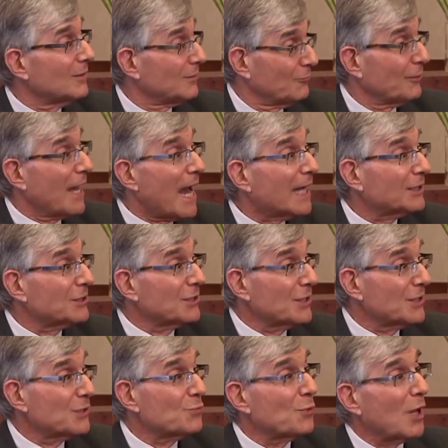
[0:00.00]
reaction
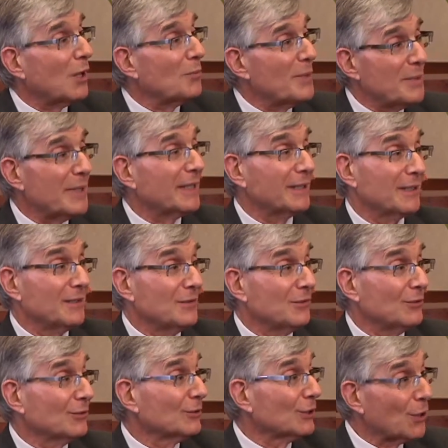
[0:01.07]
is, well, maybe I
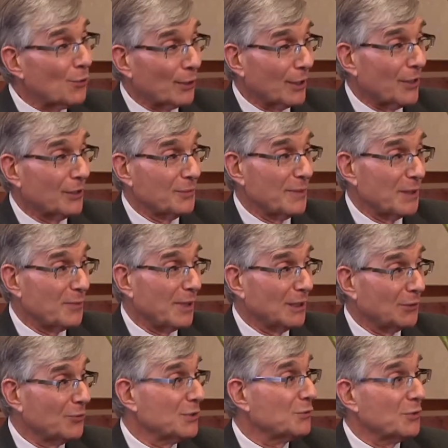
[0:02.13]
can lower
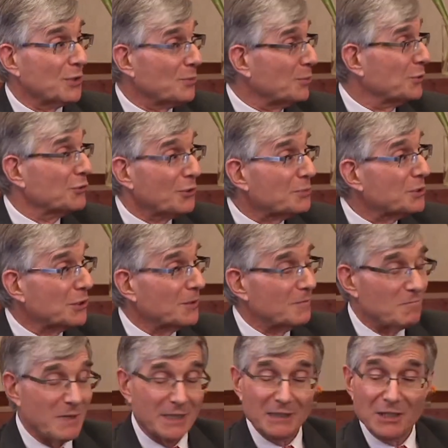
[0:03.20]
cardiometabolic risk with a
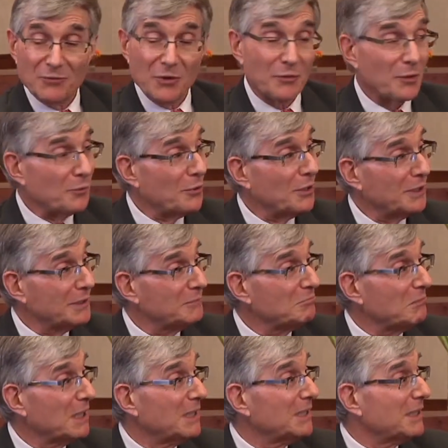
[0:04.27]
prescription and give
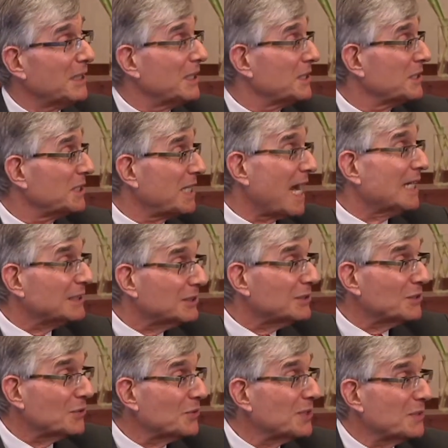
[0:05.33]
everyone a
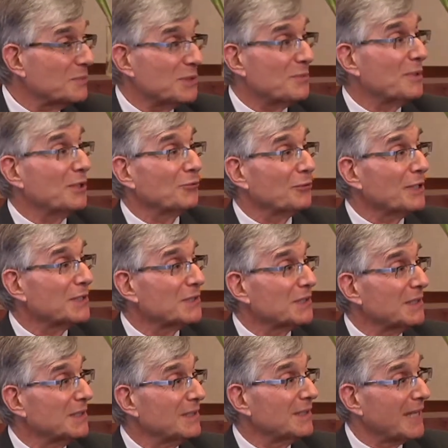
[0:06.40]
statin who seems to be at
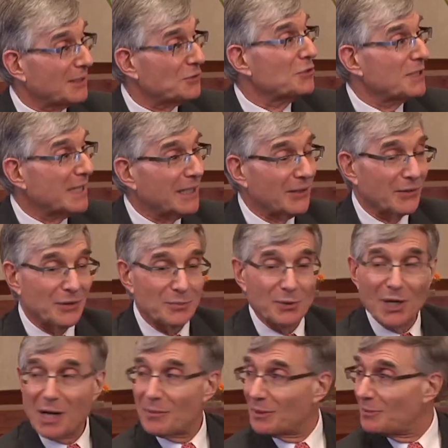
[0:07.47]
risk, and that should take care of the
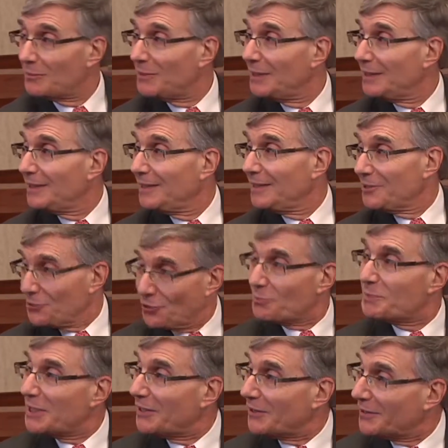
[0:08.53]
problem.
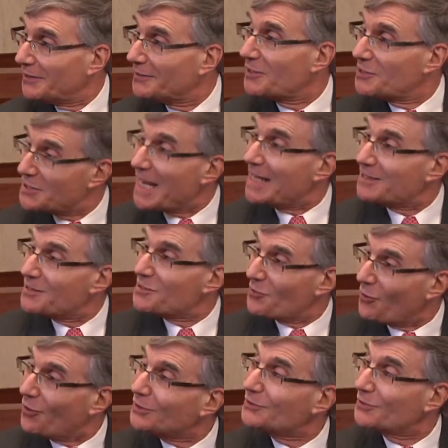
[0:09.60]
Jean-Pierre, do
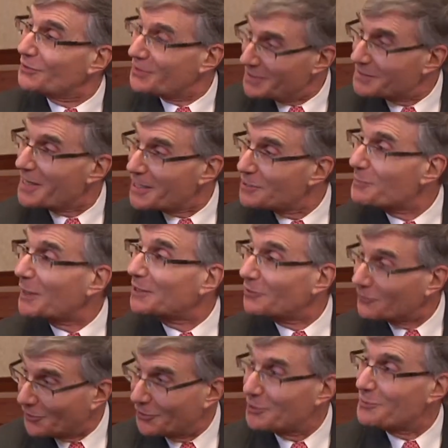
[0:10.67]
statins alter this aspect
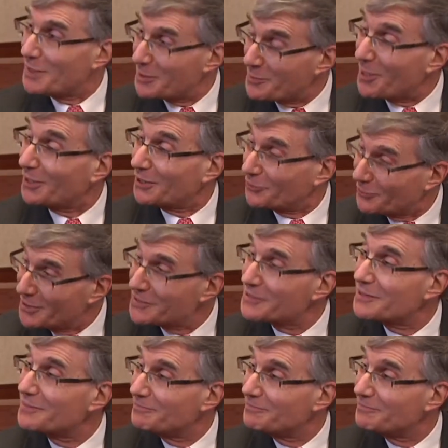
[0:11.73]
of cardiometabolic risk?